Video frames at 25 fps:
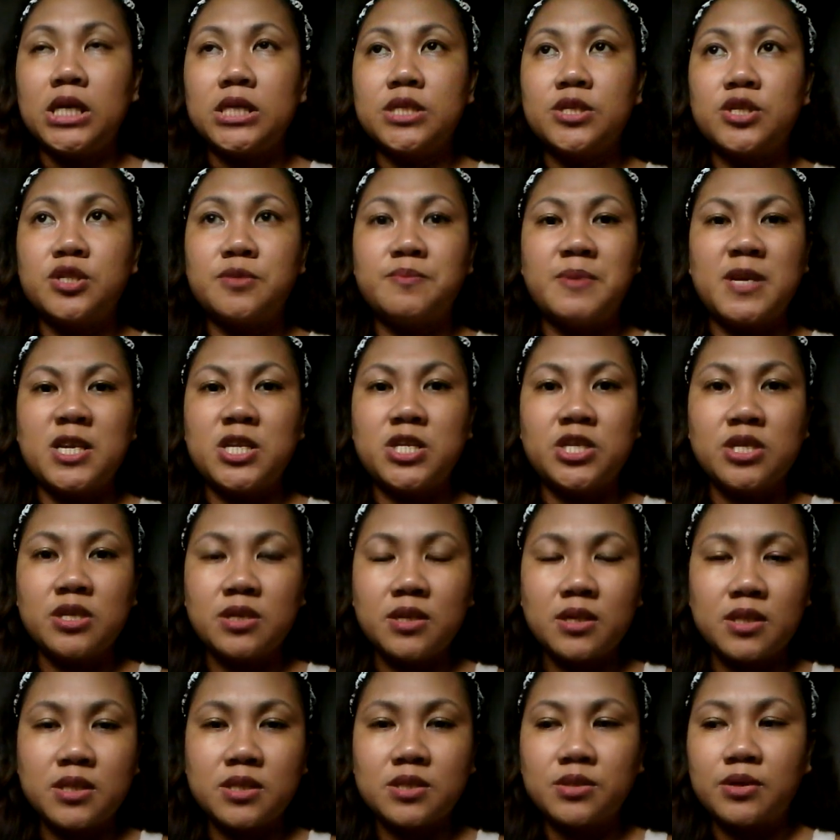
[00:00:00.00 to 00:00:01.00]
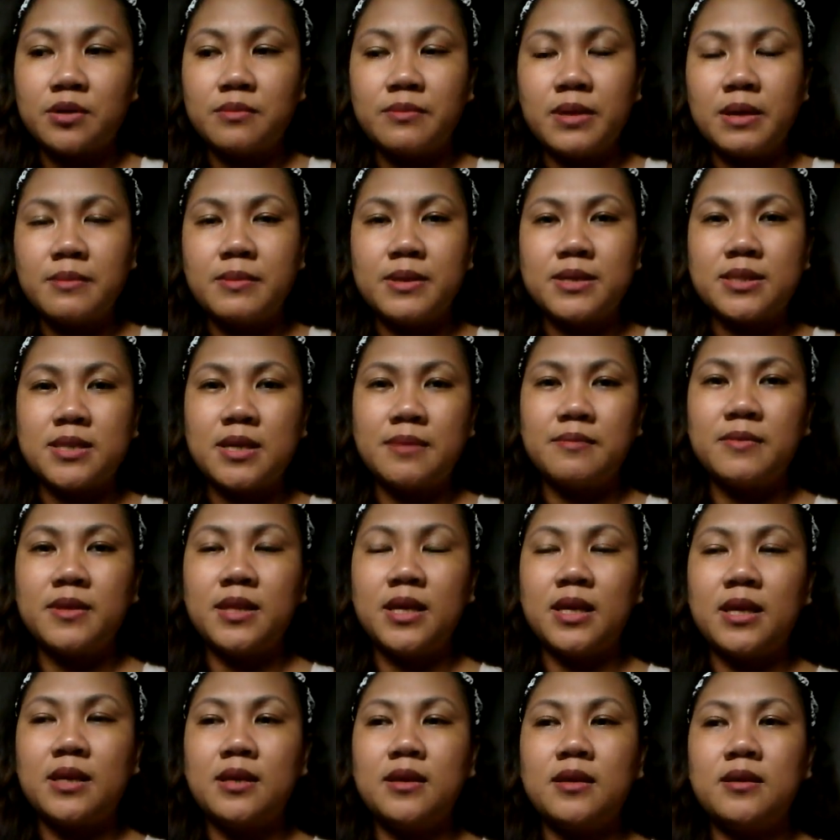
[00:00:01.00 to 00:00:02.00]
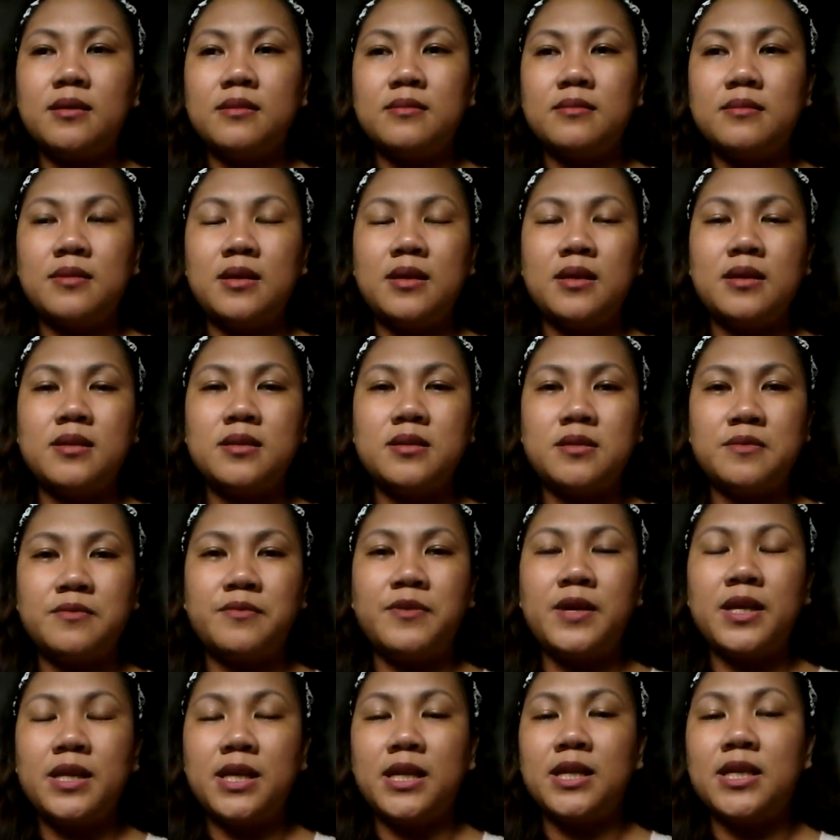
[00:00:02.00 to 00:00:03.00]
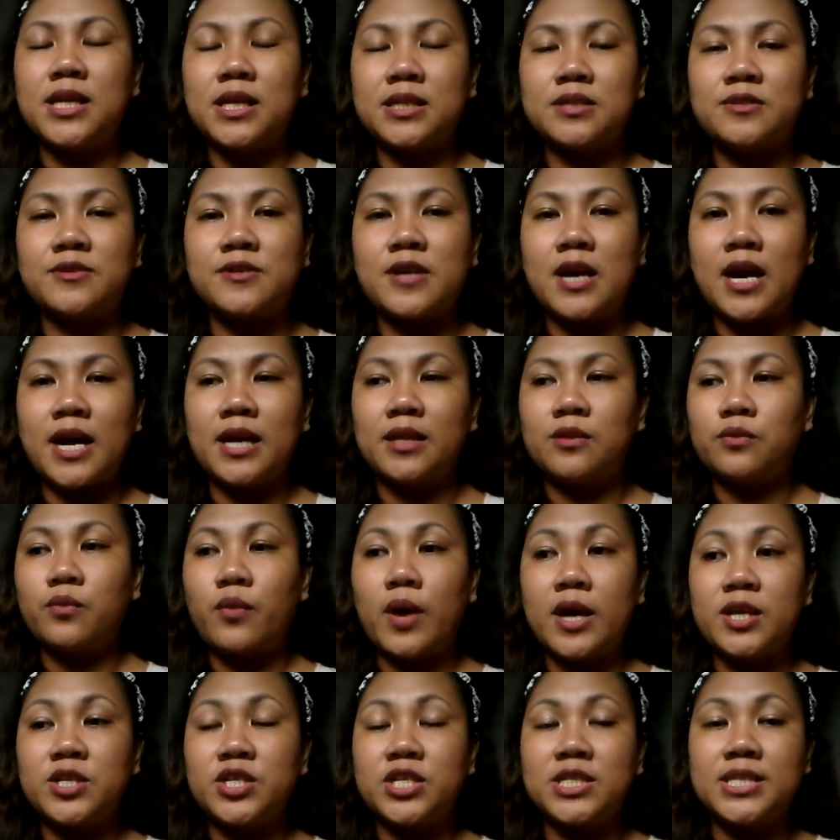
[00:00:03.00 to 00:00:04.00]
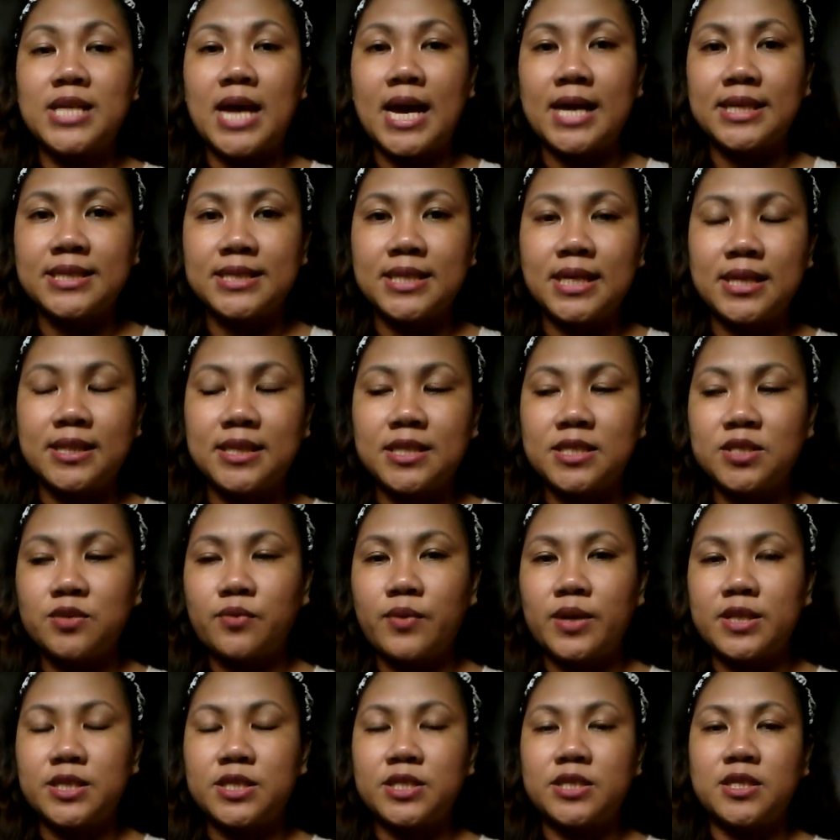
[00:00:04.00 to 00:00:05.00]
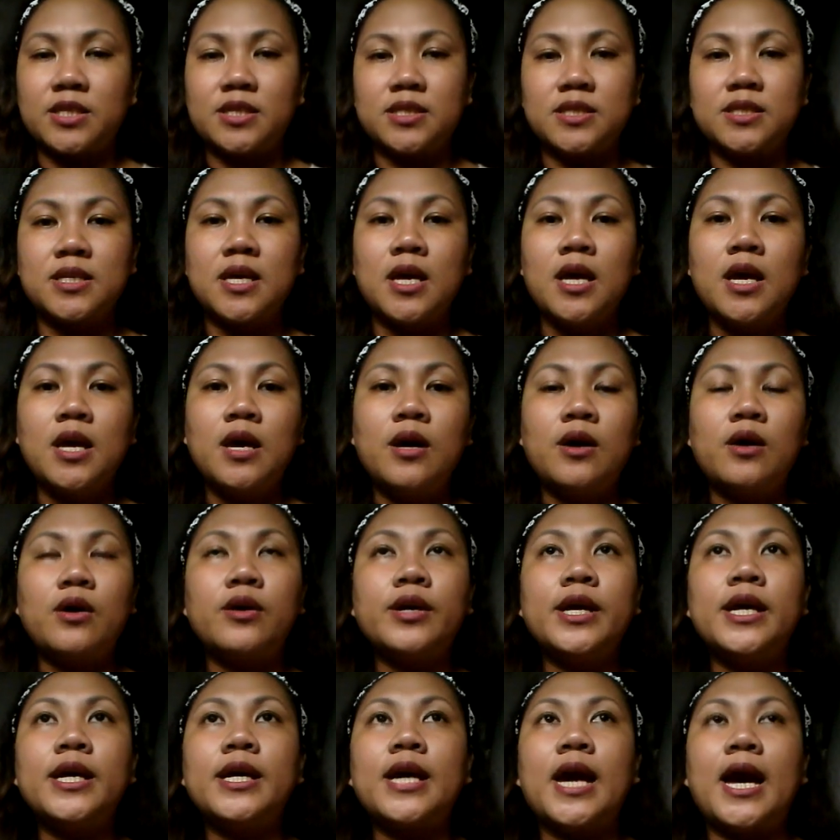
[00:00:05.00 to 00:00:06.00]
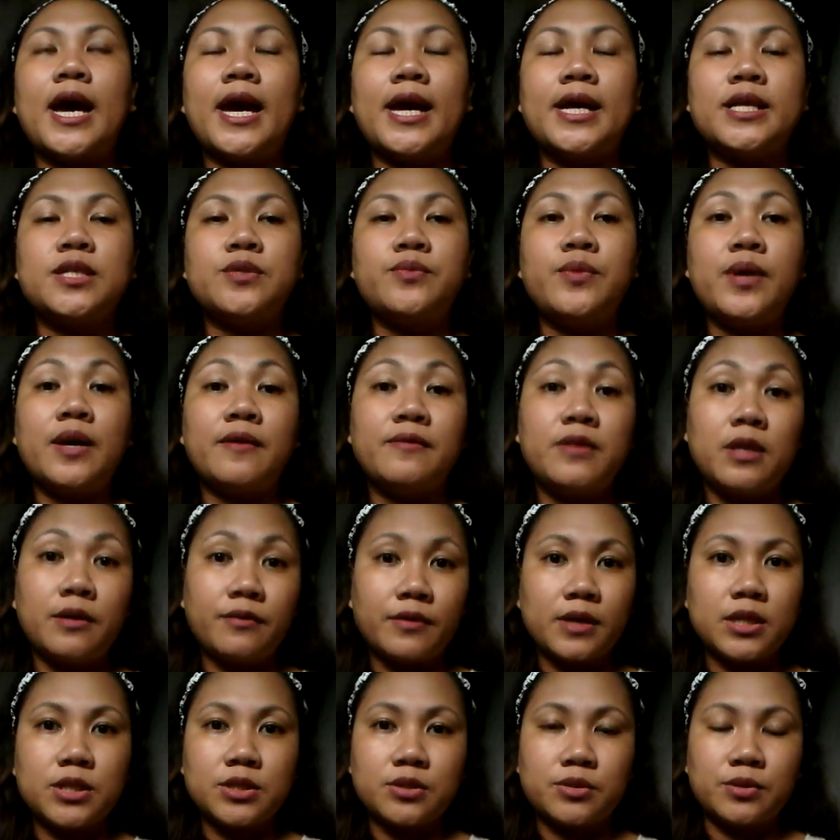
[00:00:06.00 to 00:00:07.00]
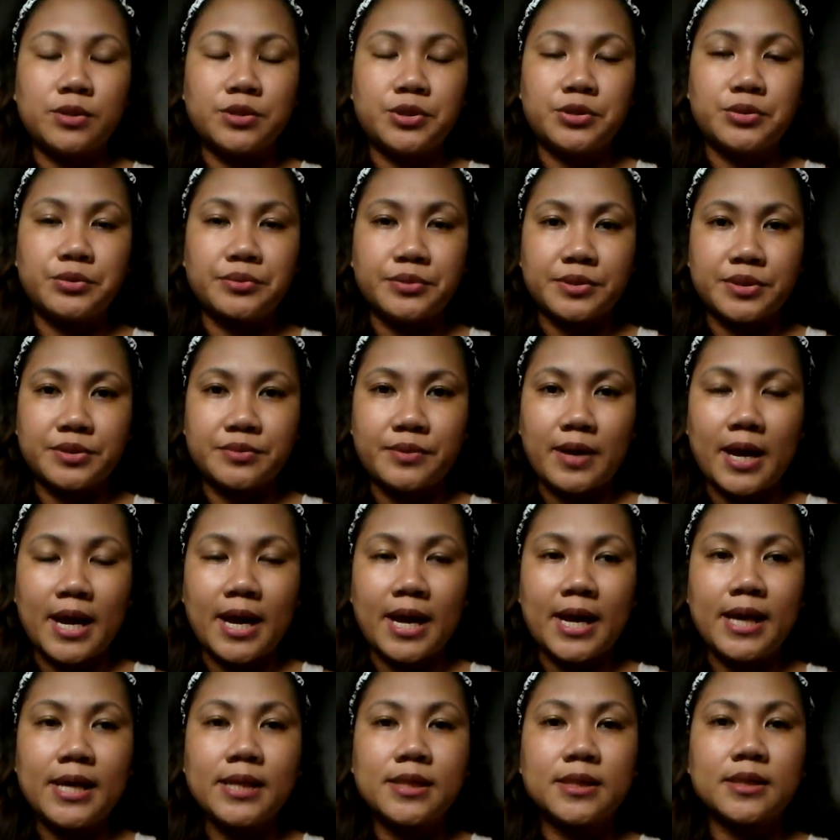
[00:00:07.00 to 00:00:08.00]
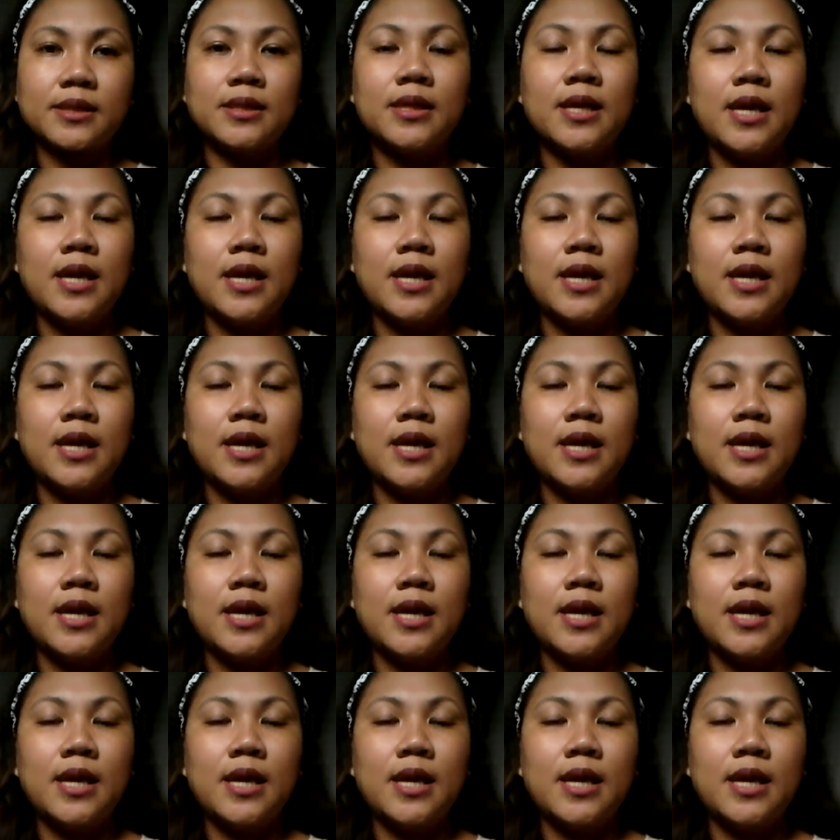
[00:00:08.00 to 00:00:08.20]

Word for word: suspicious or maybe something he's feeling not right why she's asking these questions okay guys we have different cultures right